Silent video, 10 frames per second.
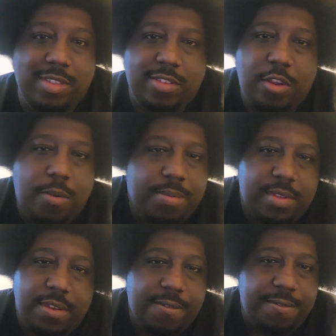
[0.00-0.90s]
in terms
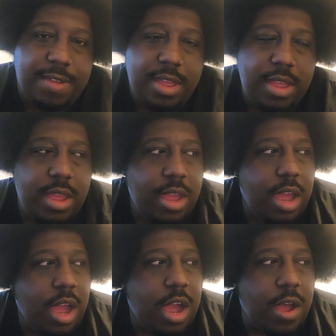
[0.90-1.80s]
of
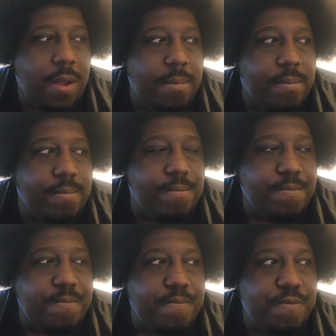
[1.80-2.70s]
um,
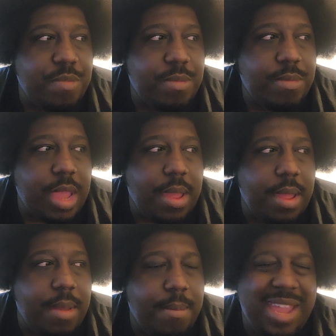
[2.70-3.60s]

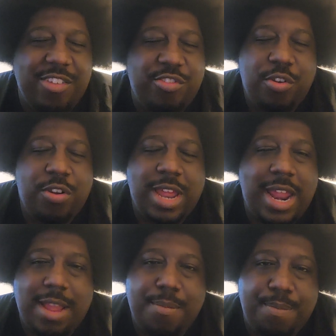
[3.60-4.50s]
making sure
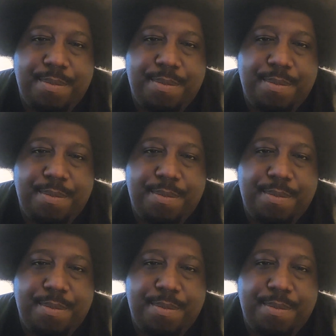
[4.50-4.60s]
that